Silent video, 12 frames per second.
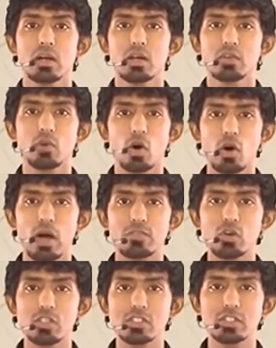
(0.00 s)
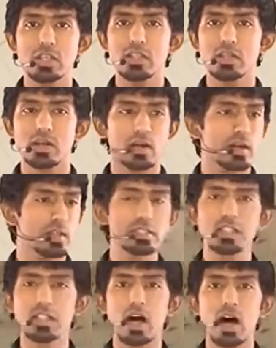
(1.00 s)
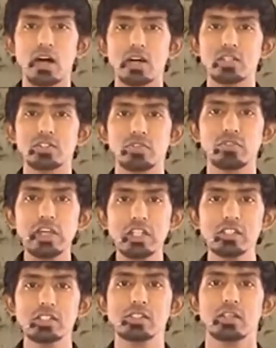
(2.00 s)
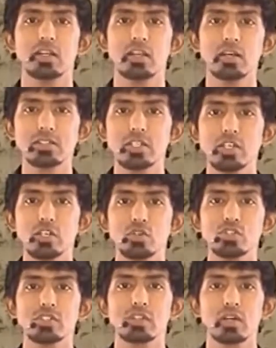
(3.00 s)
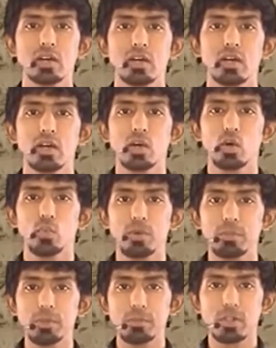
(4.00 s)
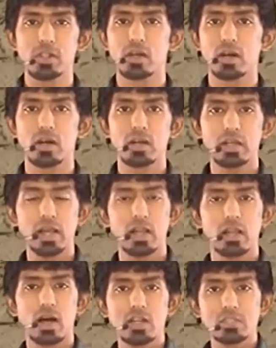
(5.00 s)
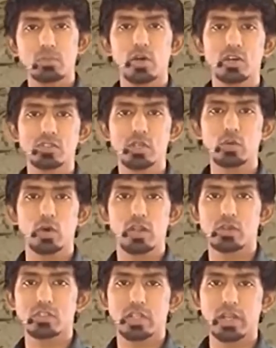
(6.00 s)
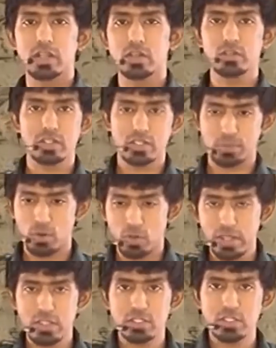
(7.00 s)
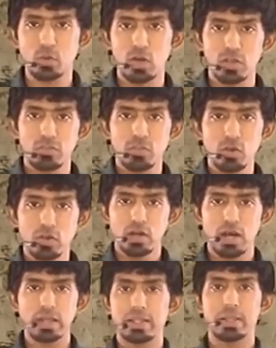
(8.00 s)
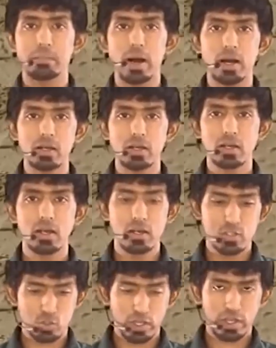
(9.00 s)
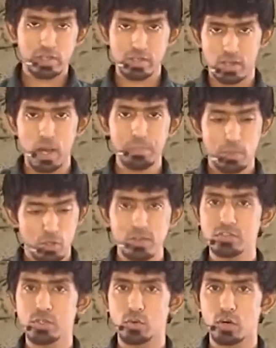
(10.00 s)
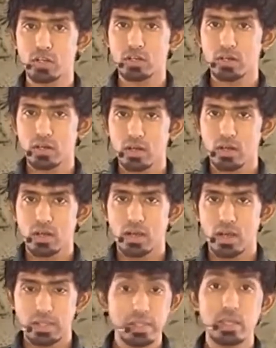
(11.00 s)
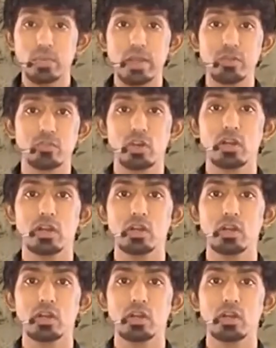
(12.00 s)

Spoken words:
have you all seen these large fields near seashores where people take a large amount of seawater outside, they somehow let the seawater flow and then they bank it. So they trap a lot of seawater and then they wait for it to